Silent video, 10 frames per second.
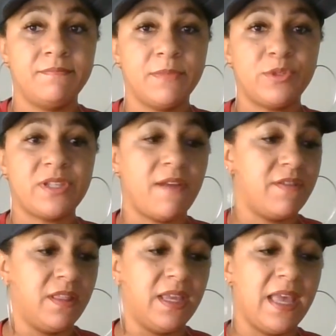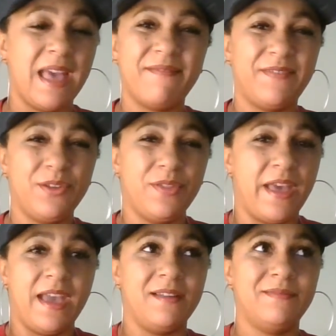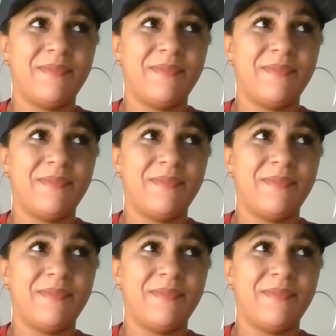Most definitely. I feel that.